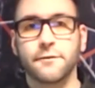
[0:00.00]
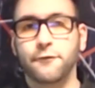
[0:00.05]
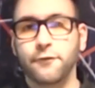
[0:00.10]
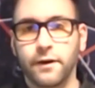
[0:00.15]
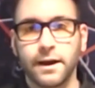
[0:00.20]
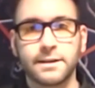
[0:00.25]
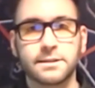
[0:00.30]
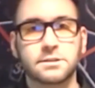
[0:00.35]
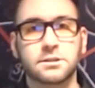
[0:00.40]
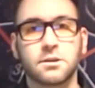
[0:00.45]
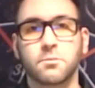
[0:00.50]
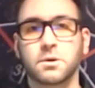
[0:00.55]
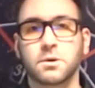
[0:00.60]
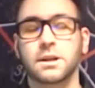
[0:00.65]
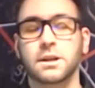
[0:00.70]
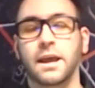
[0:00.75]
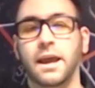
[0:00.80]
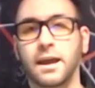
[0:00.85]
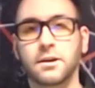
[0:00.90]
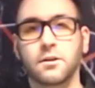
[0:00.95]
to find
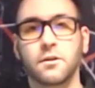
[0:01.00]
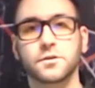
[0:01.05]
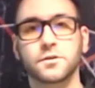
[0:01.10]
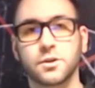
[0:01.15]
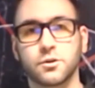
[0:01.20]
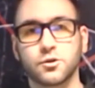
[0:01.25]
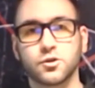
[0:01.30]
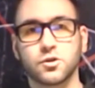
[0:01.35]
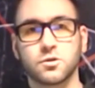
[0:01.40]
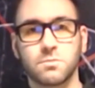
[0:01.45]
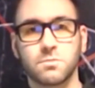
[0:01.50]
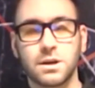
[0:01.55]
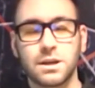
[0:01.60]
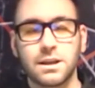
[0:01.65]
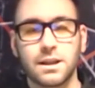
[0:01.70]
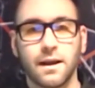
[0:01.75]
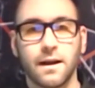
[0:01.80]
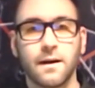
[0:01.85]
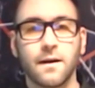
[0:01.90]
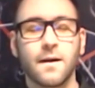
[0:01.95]
someone to handle the social
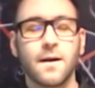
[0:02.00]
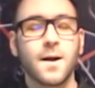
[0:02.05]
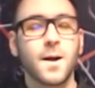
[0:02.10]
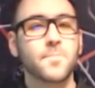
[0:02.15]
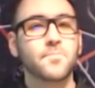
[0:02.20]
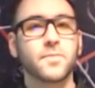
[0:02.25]
media,